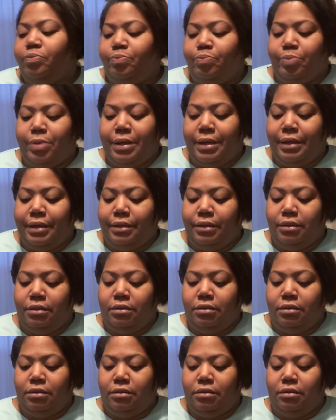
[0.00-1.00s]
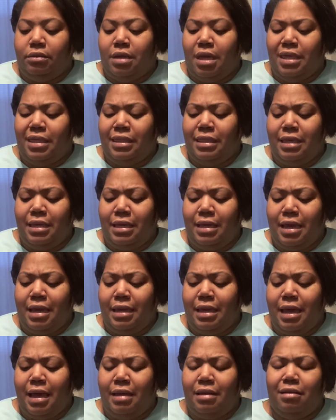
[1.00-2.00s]
But I think I
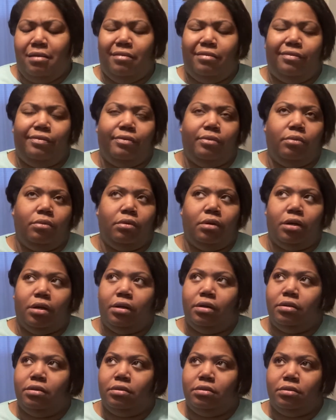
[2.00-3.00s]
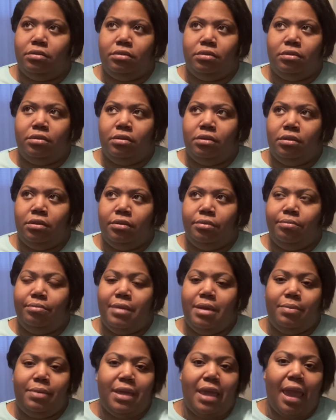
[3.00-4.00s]
got it for
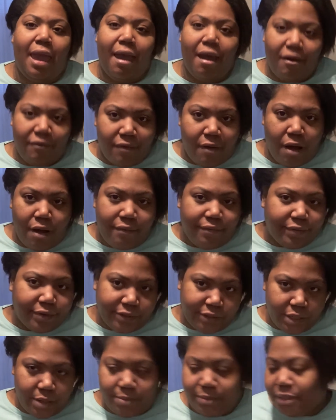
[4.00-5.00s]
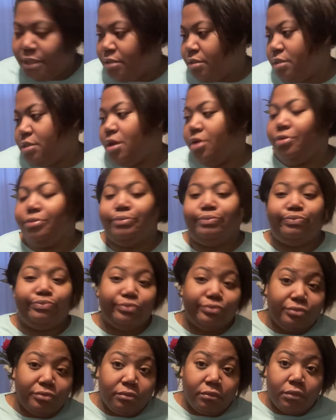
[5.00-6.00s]
maybe half off or something. So
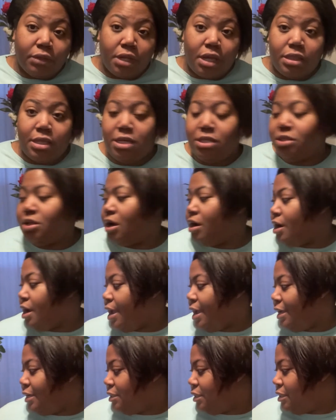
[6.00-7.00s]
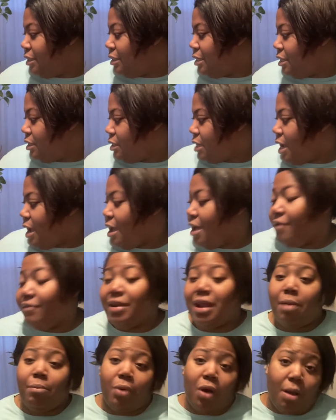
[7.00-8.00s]
these are a handy thing to have. And
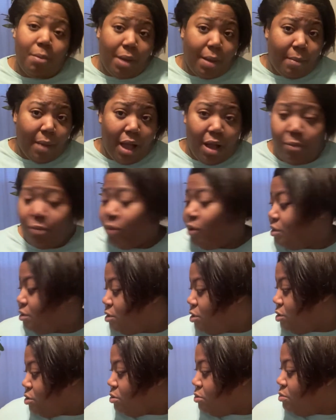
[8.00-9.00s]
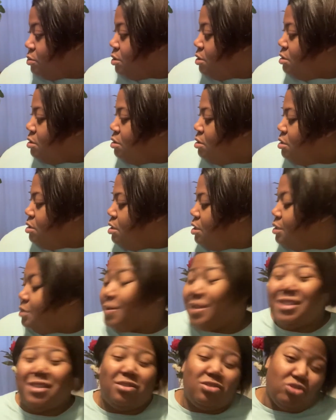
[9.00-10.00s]
I bought my mom one too. My
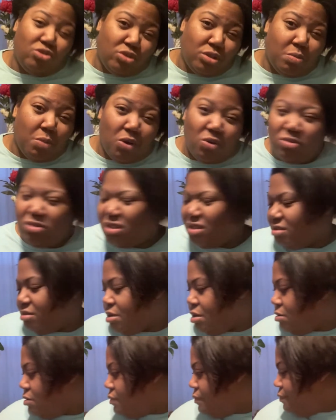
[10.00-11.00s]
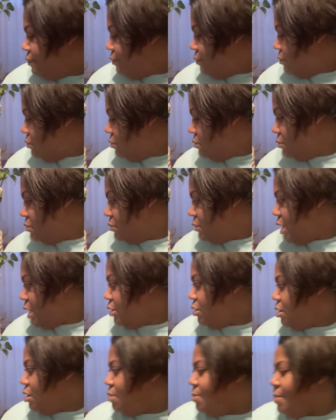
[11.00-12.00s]
sister smokes, so I'll
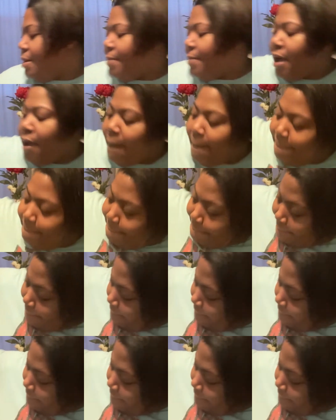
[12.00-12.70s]
help my mom.